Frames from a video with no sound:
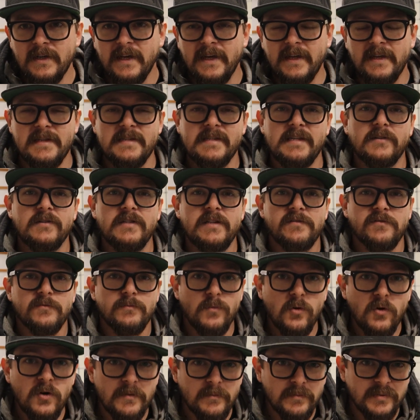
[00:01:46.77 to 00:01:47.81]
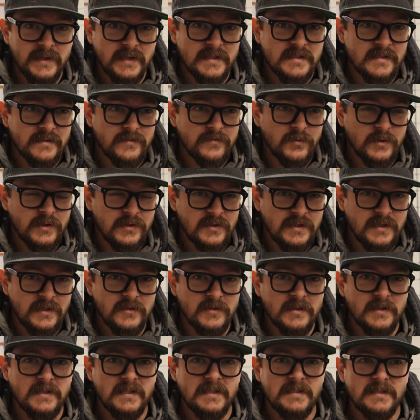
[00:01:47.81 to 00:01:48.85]
And it sounds even more impressive when you
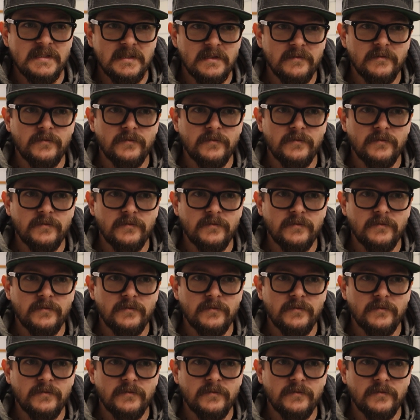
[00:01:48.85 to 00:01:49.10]
hear that they did